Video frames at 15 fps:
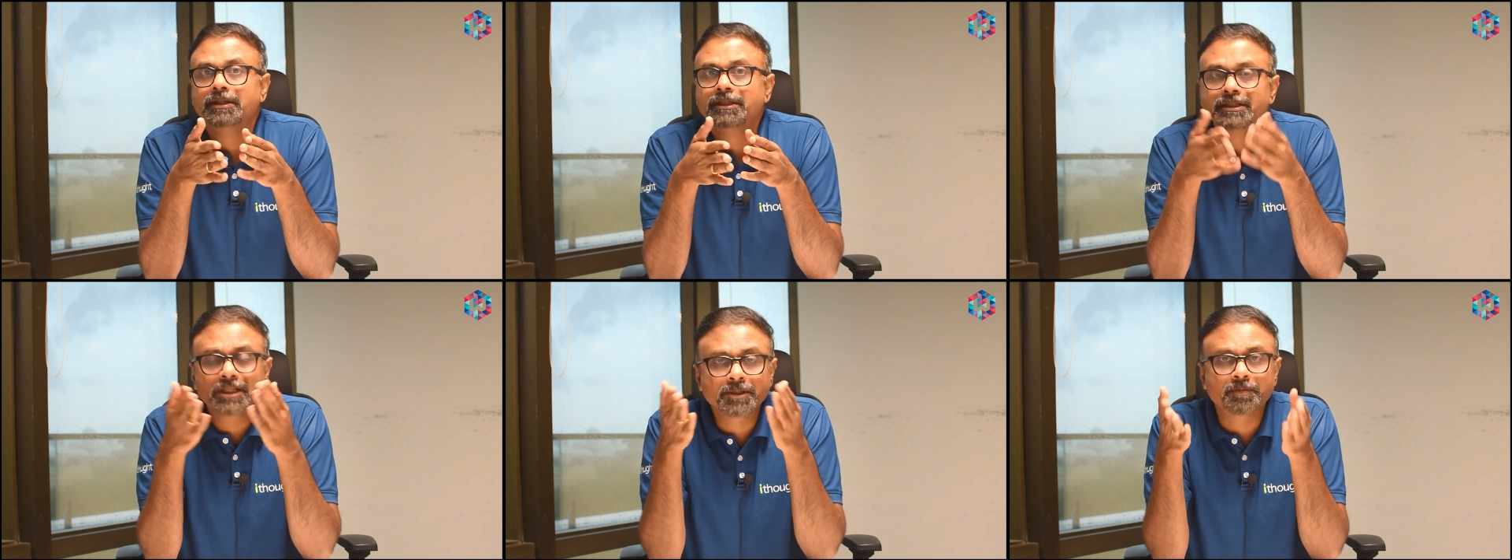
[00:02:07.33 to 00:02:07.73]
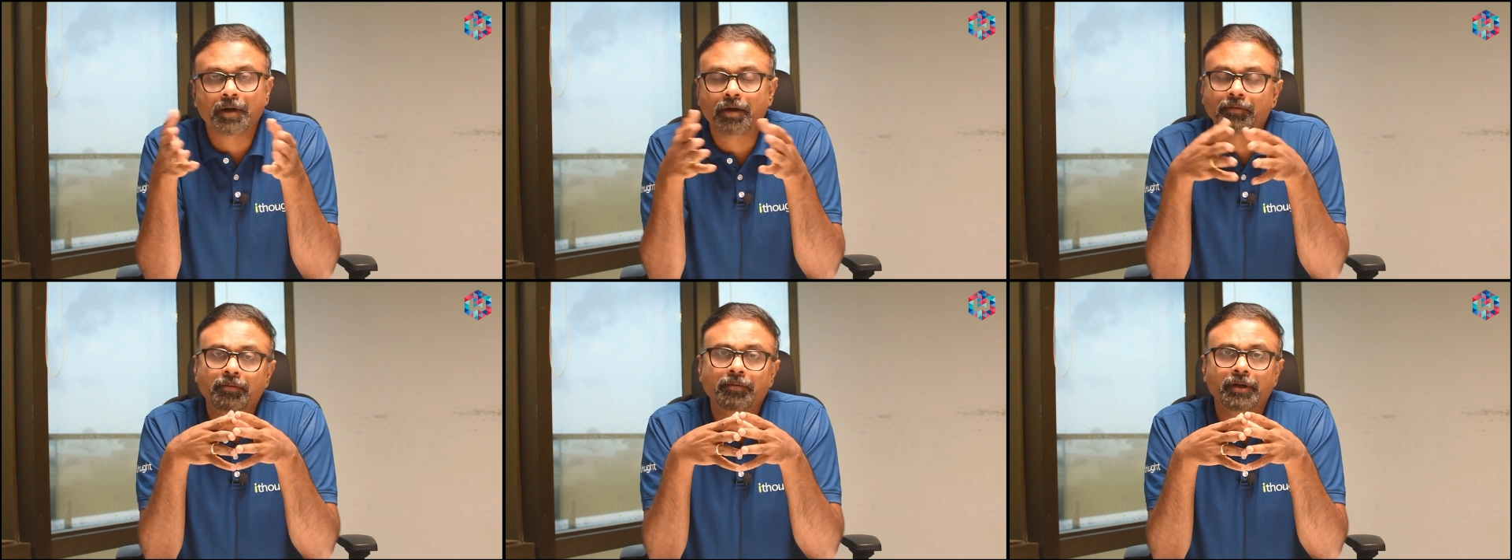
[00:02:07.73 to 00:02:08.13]
this is
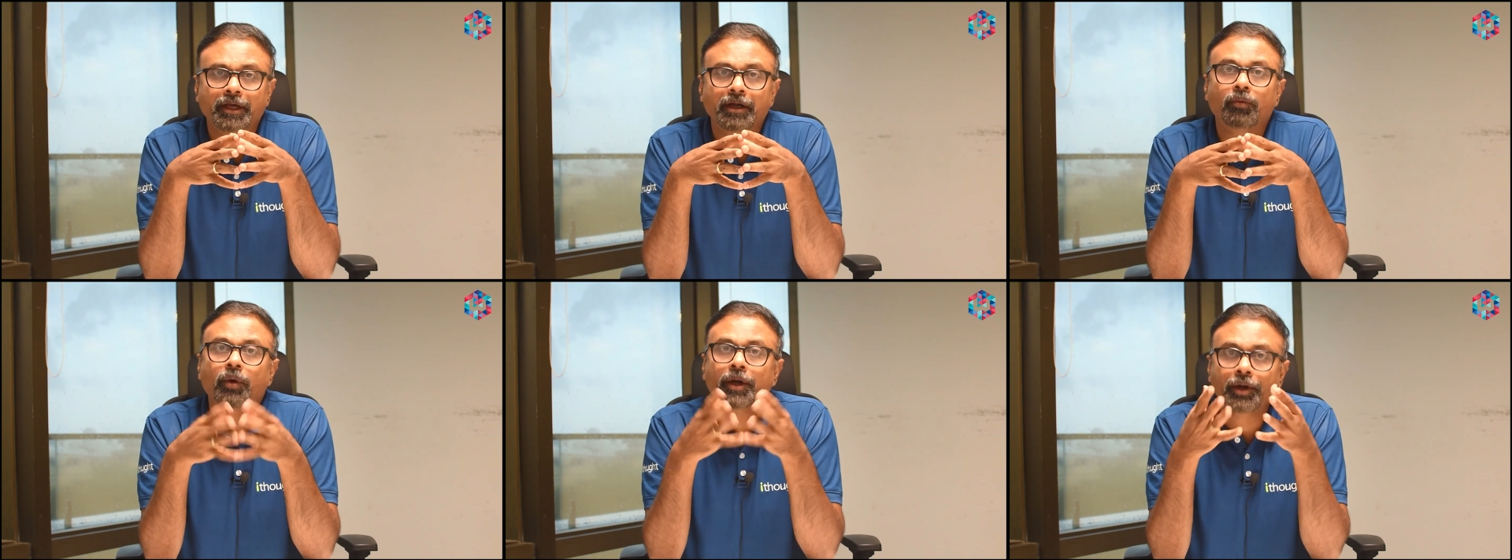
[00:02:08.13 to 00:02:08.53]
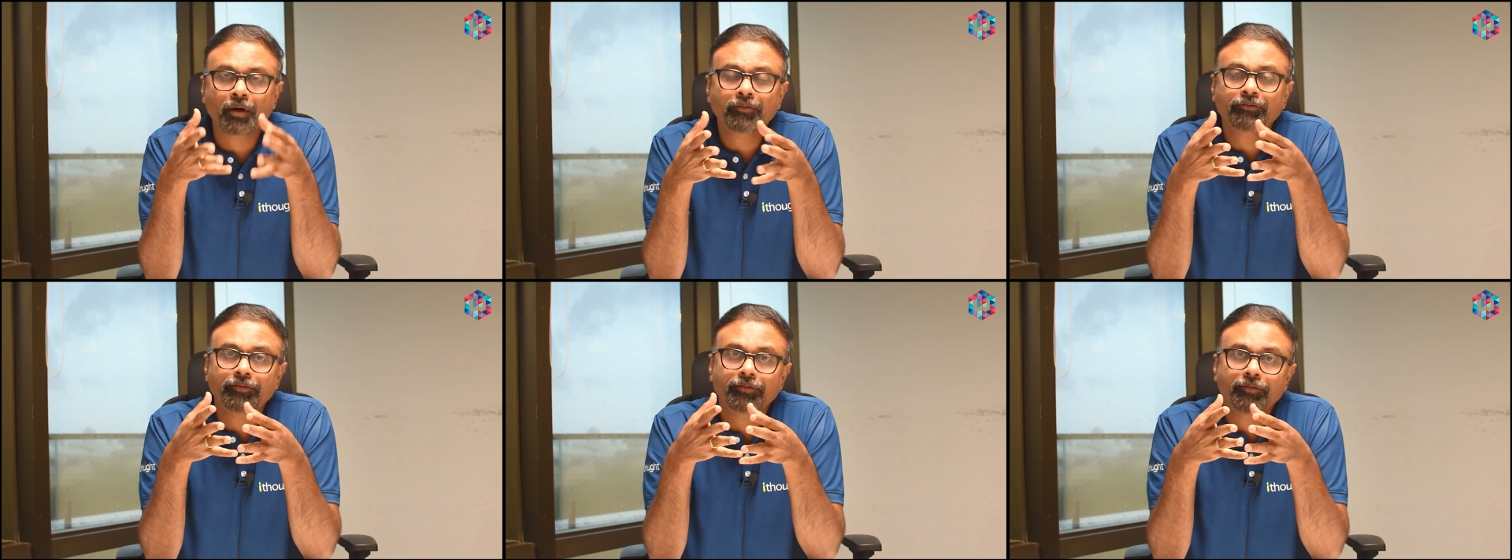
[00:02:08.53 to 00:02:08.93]
probably a
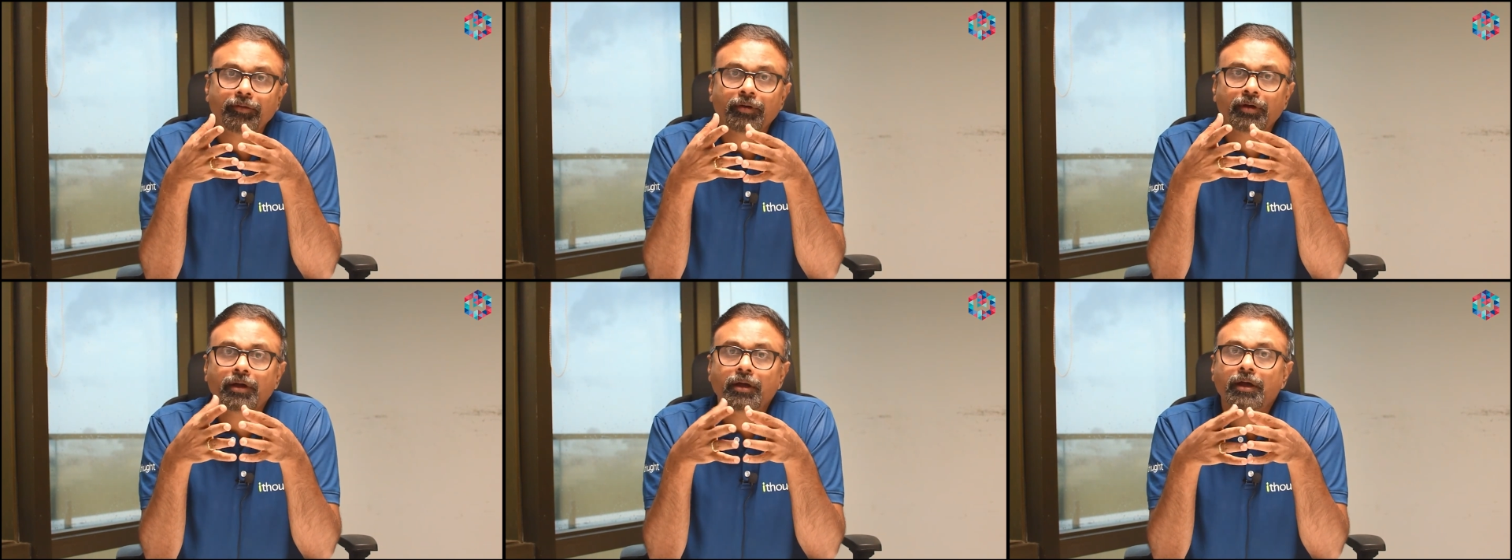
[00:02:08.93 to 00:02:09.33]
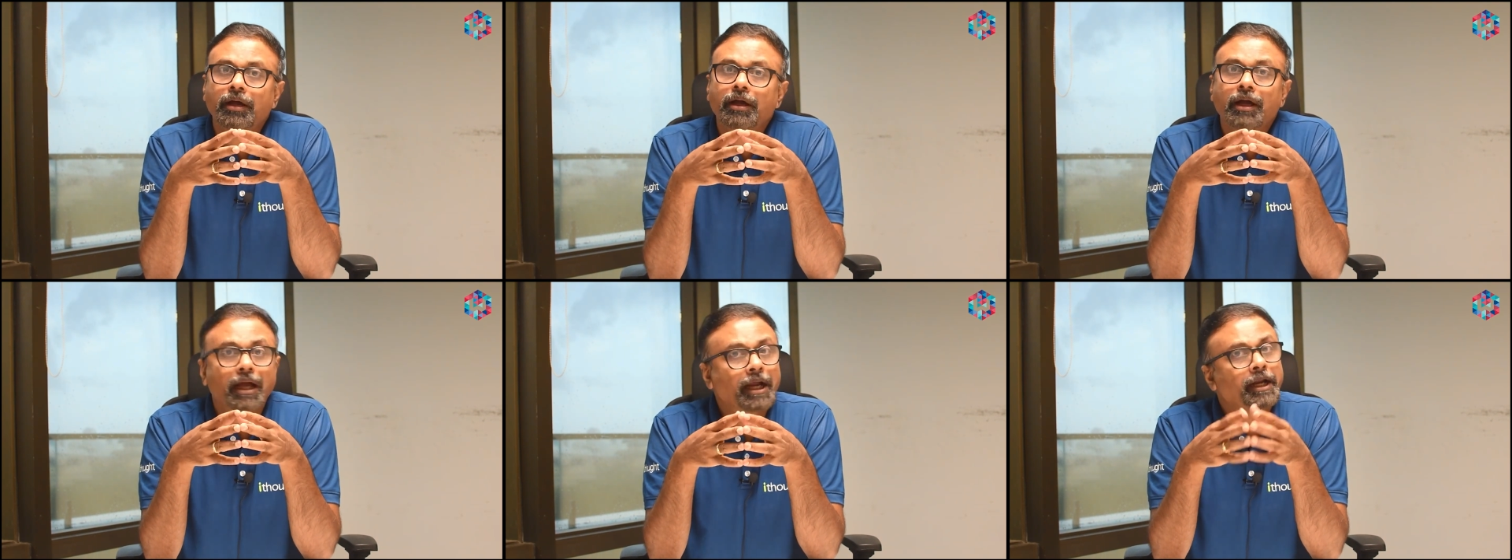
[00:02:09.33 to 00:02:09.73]
one-off
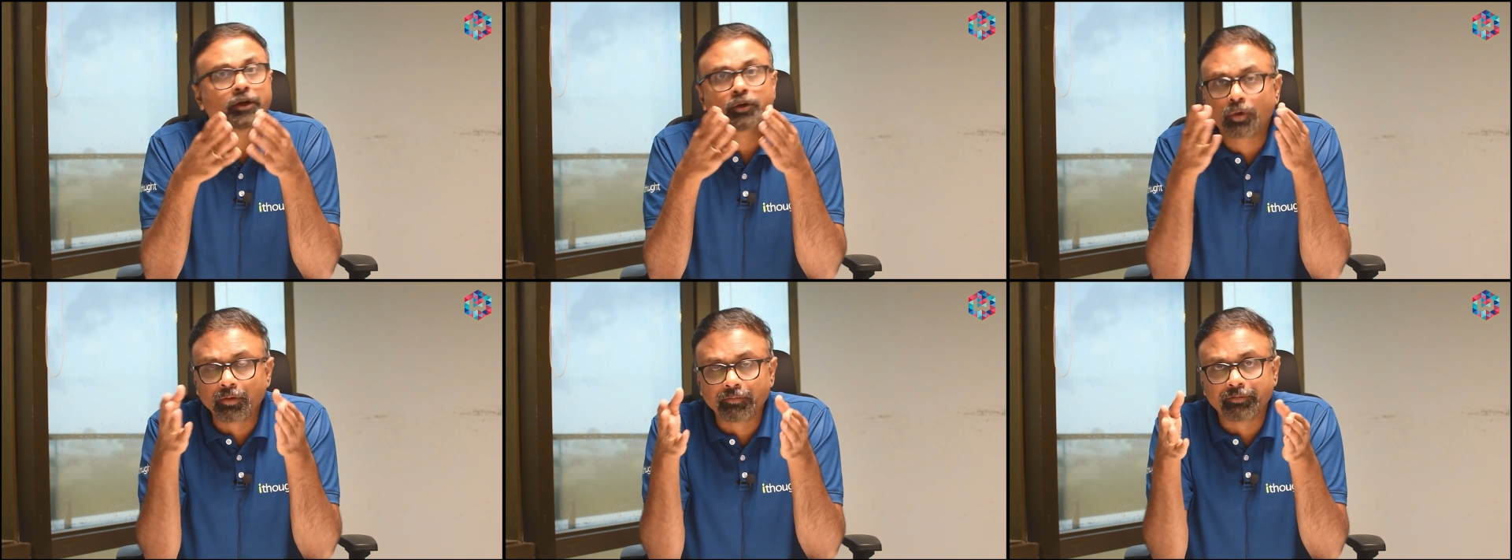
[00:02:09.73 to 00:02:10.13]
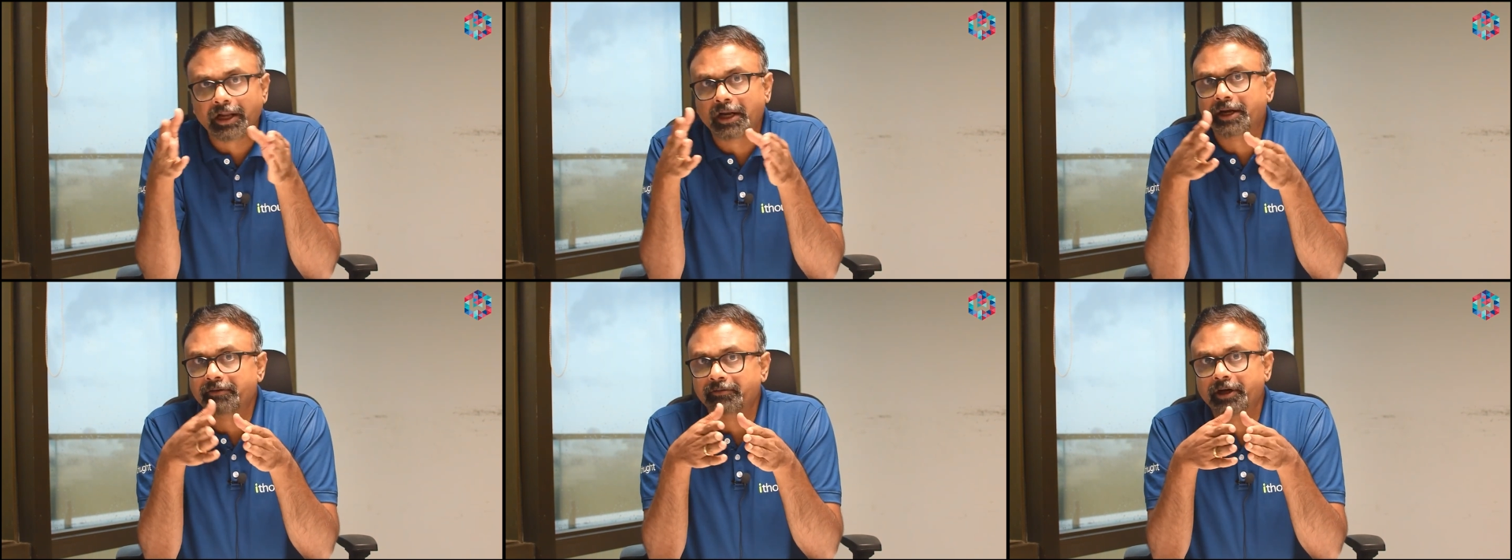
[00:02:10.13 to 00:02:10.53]
and it could
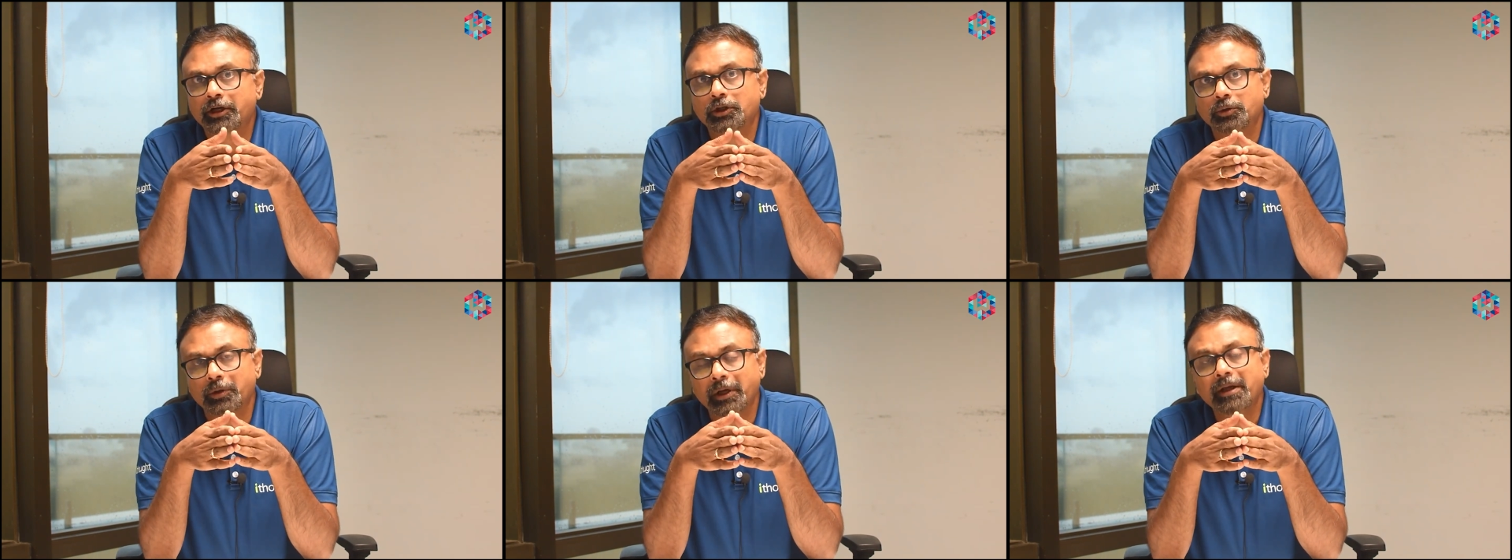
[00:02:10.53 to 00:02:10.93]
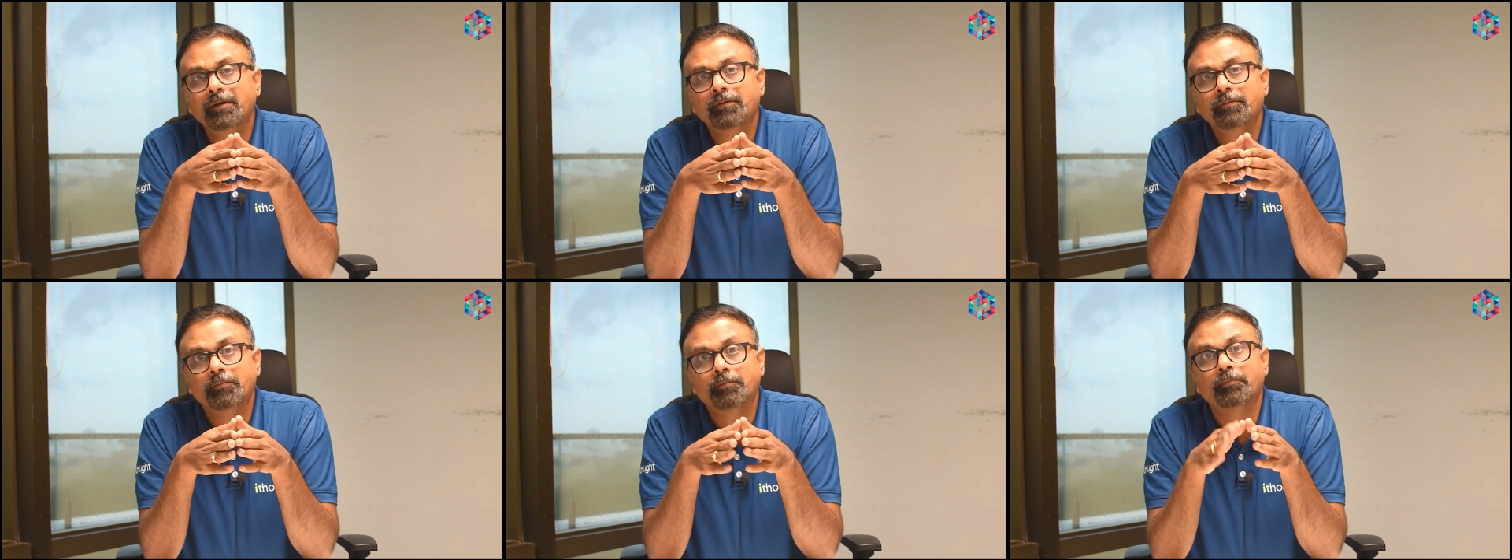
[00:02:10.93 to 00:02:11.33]
well revert to a